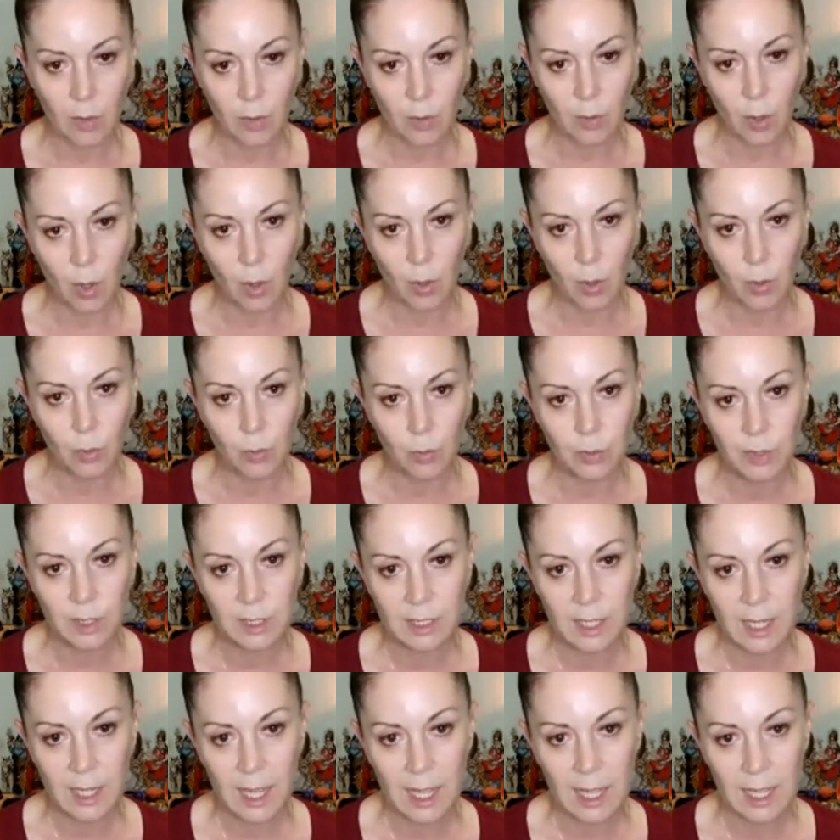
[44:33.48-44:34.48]
A
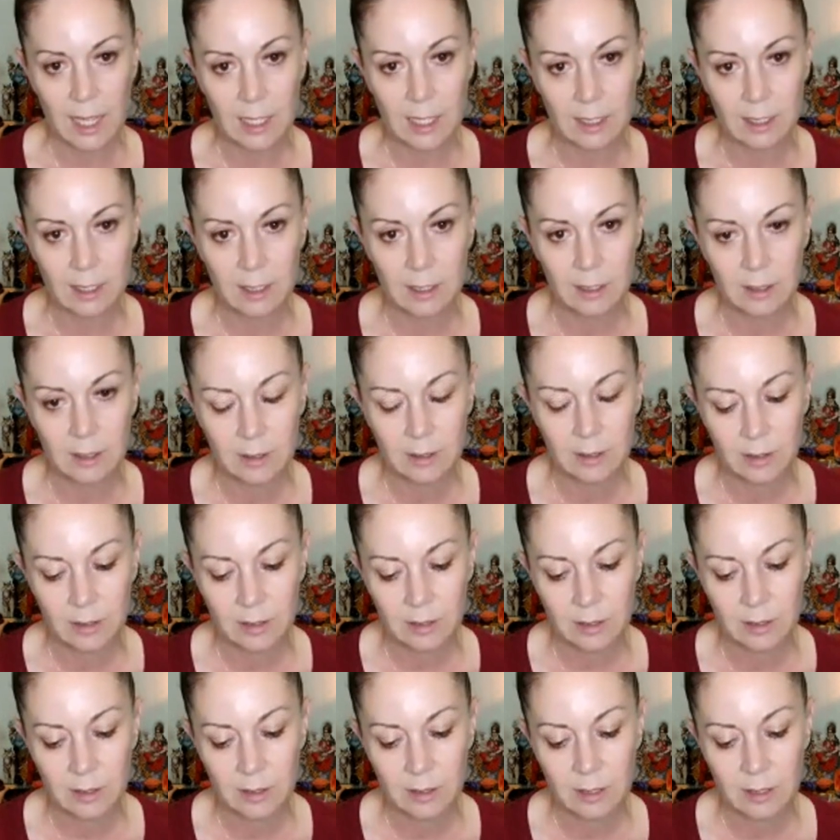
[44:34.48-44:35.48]
golden egg
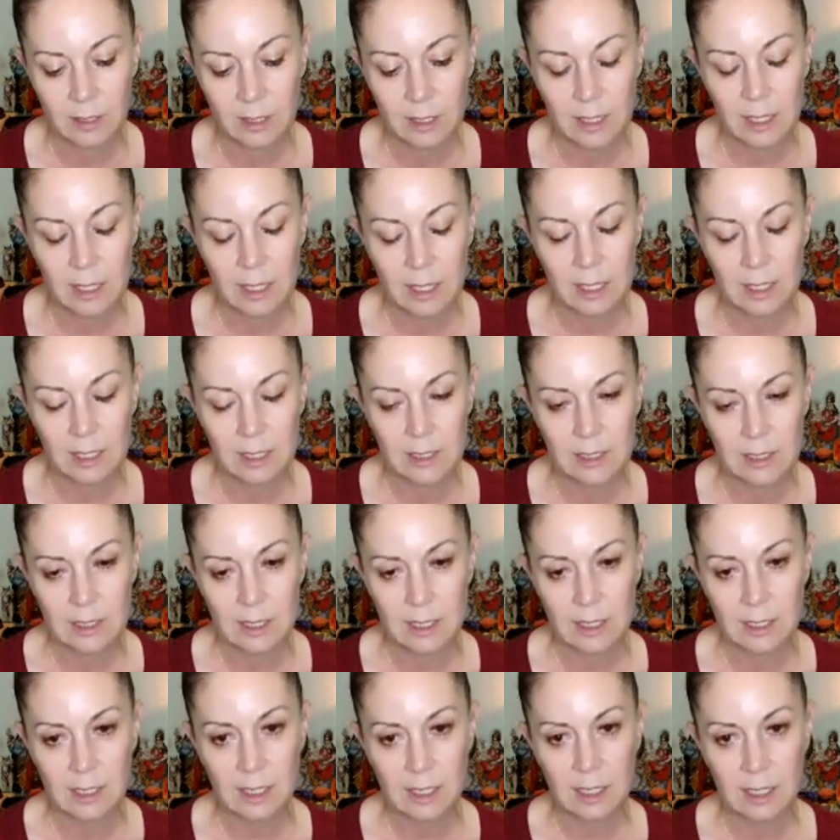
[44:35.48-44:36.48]

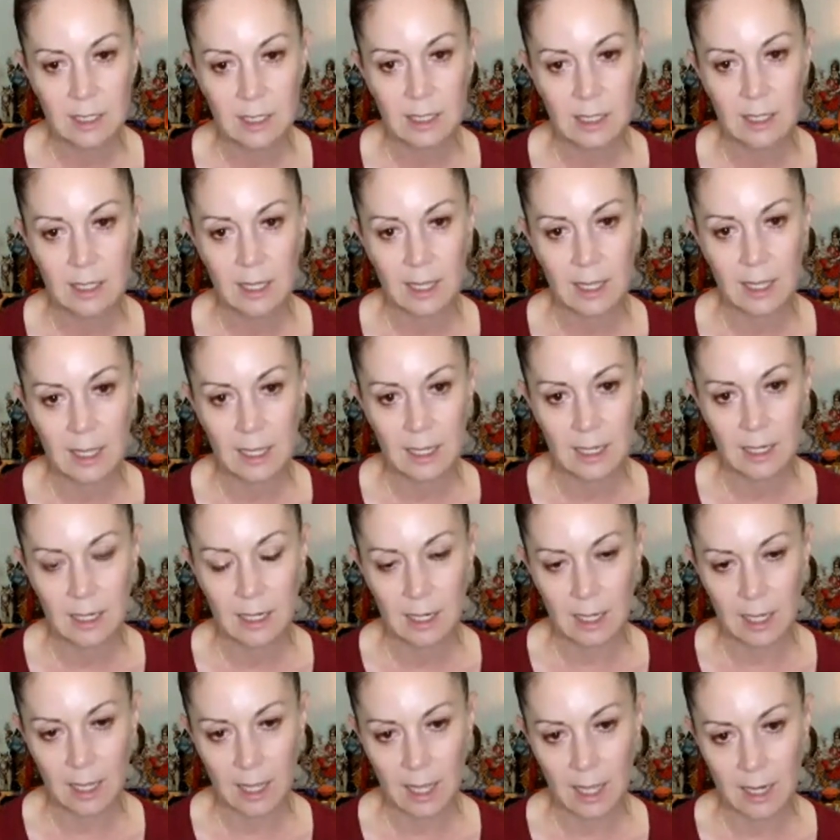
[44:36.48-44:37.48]
sitting
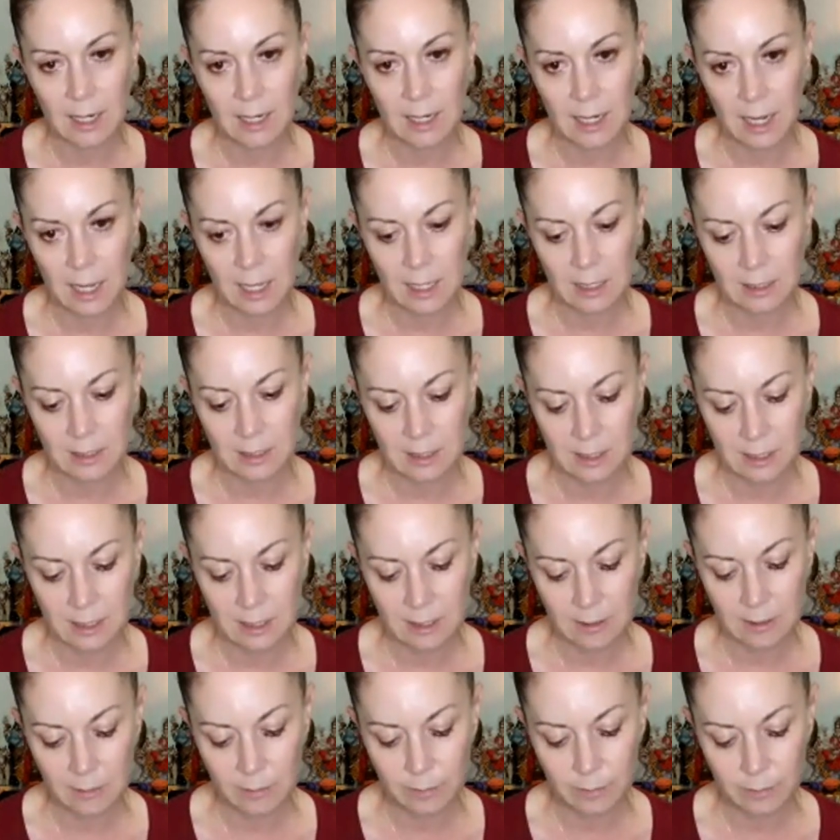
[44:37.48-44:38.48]
in a
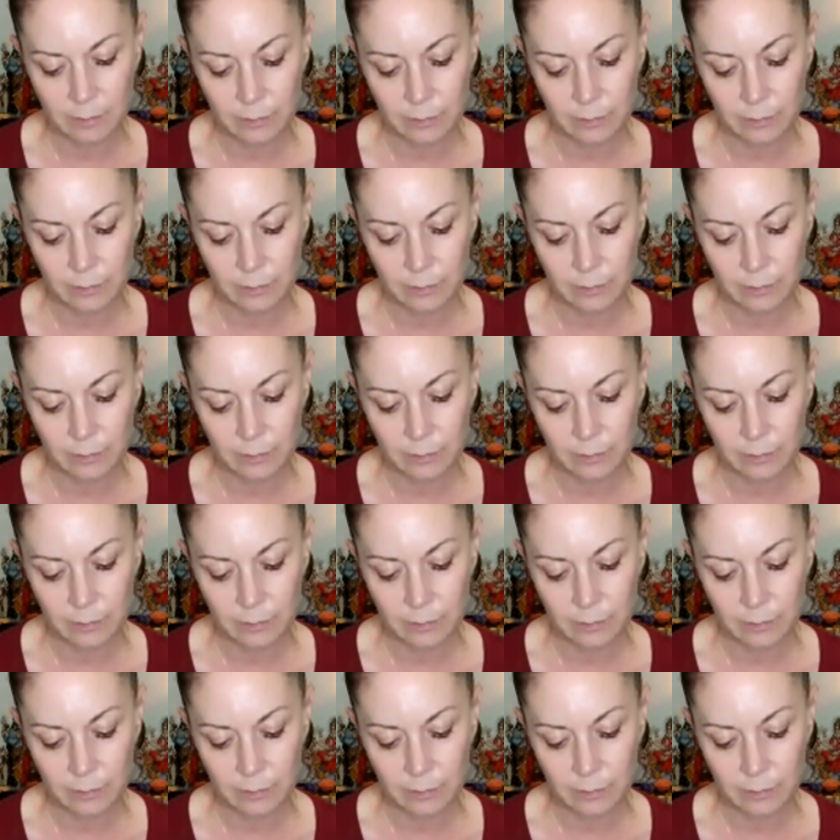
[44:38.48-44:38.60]
nest.